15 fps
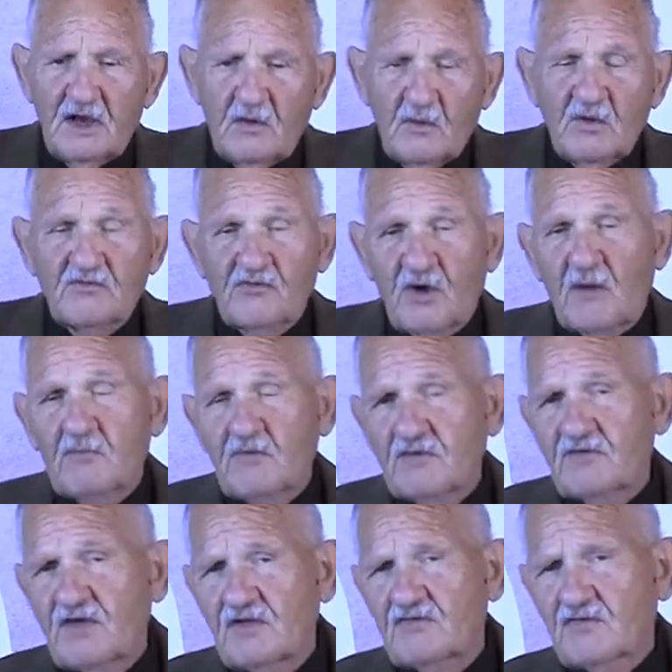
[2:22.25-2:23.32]
which
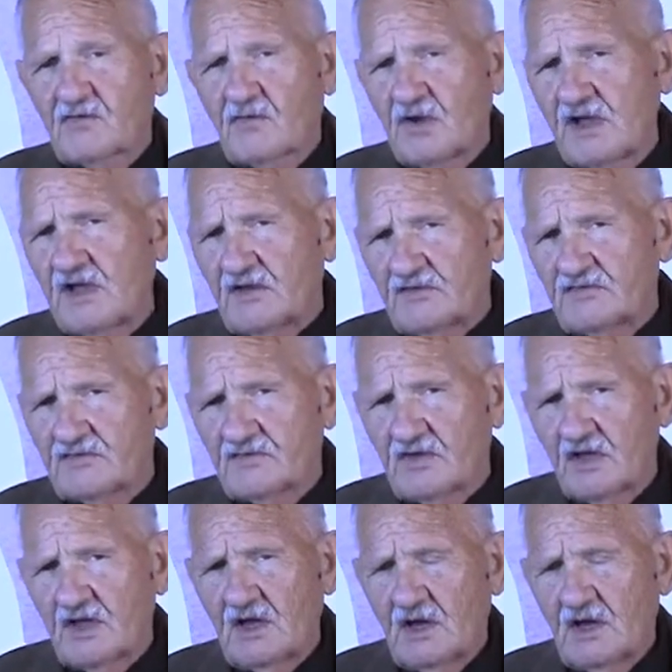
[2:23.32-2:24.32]
represents Greece.